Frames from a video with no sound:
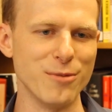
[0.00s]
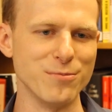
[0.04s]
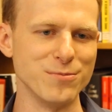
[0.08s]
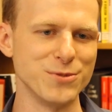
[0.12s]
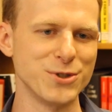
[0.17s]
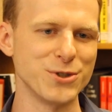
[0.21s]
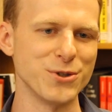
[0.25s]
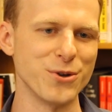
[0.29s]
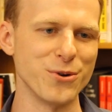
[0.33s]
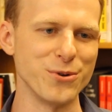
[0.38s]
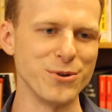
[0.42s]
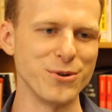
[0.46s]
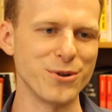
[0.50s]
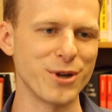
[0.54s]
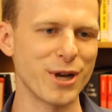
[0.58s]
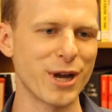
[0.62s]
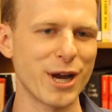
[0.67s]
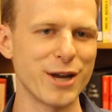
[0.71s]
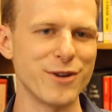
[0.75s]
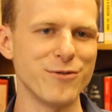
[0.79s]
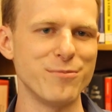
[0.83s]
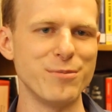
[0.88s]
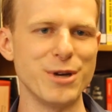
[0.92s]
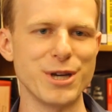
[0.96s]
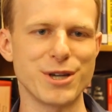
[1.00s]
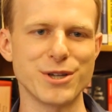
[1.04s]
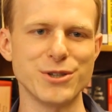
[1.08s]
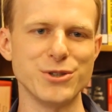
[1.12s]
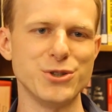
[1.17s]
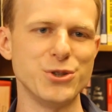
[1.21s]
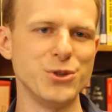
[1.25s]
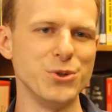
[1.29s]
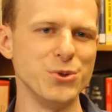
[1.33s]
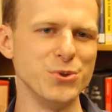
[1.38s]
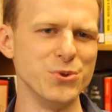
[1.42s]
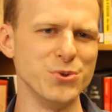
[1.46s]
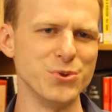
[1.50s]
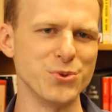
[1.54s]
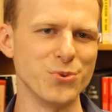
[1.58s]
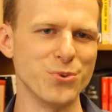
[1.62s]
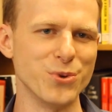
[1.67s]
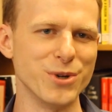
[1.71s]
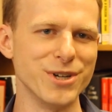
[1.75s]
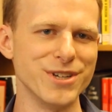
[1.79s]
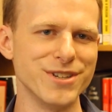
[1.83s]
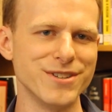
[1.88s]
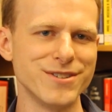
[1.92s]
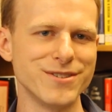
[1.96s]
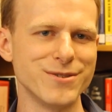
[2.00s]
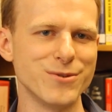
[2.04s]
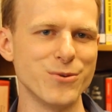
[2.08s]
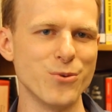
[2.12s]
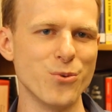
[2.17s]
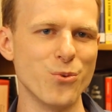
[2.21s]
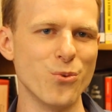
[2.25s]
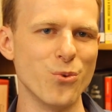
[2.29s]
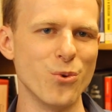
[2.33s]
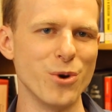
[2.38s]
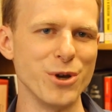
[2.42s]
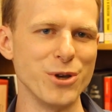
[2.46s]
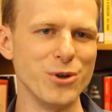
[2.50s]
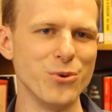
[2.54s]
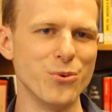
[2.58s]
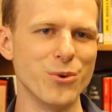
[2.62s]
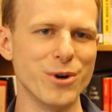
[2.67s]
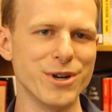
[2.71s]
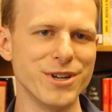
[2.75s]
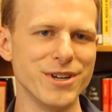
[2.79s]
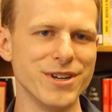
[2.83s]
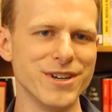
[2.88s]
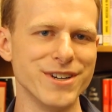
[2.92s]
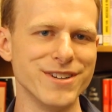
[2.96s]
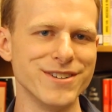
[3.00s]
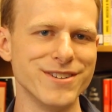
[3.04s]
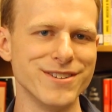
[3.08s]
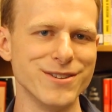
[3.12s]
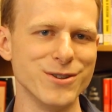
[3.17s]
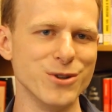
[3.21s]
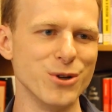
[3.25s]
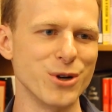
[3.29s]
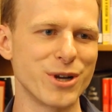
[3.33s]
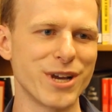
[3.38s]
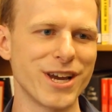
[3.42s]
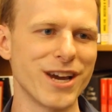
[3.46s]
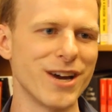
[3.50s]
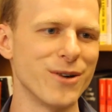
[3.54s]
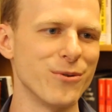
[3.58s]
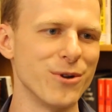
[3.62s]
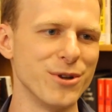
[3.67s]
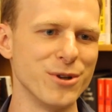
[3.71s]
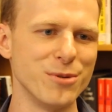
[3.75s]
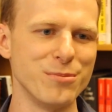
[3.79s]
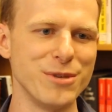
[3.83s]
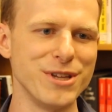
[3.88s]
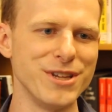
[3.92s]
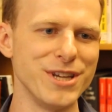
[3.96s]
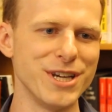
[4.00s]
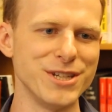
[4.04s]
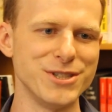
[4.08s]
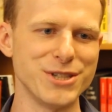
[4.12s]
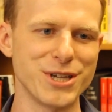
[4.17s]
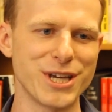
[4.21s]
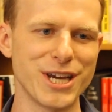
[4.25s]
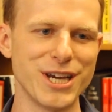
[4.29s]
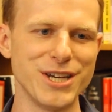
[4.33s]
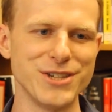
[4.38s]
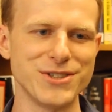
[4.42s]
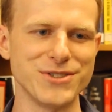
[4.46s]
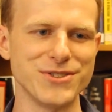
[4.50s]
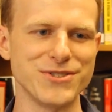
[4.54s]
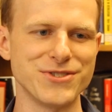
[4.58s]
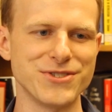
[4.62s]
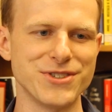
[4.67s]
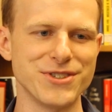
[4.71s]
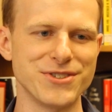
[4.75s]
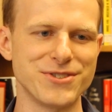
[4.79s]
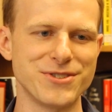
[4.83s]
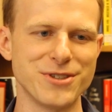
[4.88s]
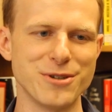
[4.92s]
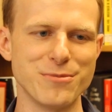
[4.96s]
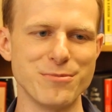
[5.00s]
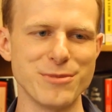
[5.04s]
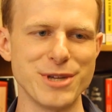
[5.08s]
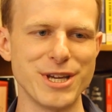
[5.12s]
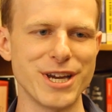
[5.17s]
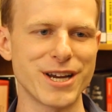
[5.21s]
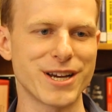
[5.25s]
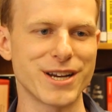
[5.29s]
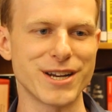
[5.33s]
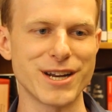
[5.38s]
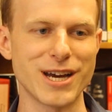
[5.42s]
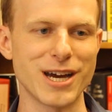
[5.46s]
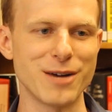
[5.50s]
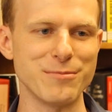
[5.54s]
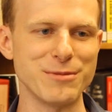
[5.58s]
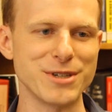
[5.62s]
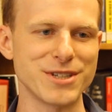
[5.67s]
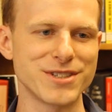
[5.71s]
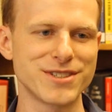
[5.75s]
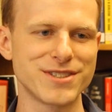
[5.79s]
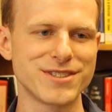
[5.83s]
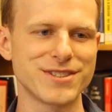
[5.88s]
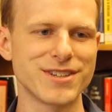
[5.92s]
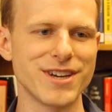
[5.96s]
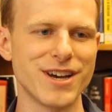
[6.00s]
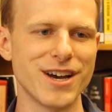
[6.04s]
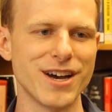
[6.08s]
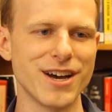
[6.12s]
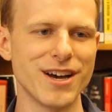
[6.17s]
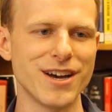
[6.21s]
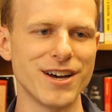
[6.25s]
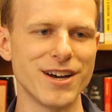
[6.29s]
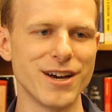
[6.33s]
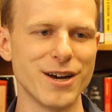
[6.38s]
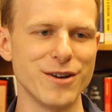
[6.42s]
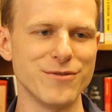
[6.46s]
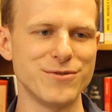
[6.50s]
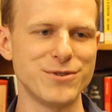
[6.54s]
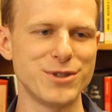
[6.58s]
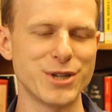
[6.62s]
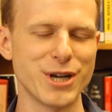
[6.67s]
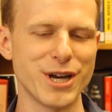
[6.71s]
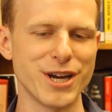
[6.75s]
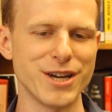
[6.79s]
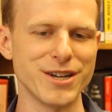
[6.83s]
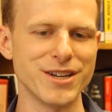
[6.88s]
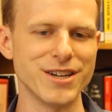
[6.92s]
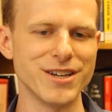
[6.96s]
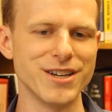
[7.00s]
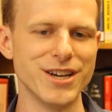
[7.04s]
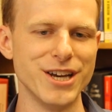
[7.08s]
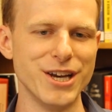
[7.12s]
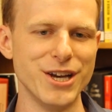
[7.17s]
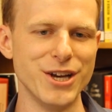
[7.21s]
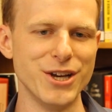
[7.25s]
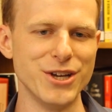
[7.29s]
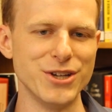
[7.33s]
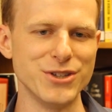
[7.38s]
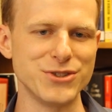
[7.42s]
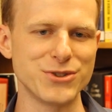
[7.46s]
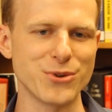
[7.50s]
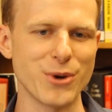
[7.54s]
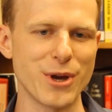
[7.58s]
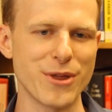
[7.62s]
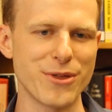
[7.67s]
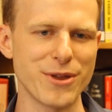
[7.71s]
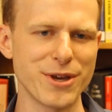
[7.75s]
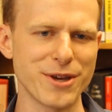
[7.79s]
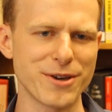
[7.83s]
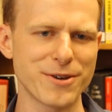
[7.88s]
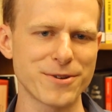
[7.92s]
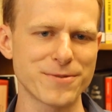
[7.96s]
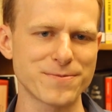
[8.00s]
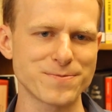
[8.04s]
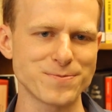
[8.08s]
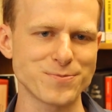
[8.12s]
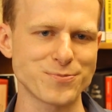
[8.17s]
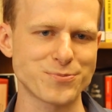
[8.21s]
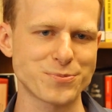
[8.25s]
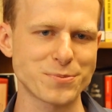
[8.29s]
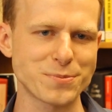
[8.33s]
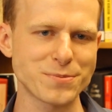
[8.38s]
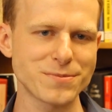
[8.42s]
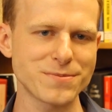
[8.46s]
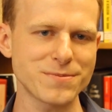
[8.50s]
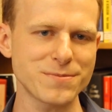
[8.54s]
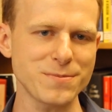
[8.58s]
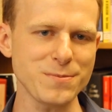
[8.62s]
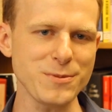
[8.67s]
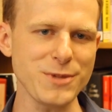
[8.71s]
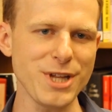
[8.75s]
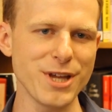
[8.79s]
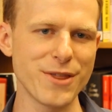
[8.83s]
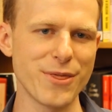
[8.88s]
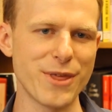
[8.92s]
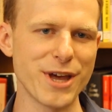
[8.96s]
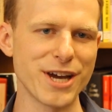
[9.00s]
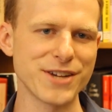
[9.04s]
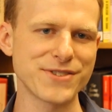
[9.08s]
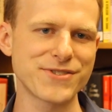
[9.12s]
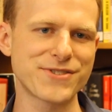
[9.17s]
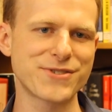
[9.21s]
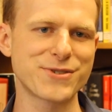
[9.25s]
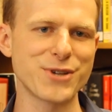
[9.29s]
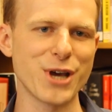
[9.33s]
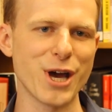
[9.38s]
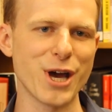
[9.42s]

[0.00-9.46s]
So you can kind of pick and choose what you want to look at, whether it be the education system, the economics of China. So I think that's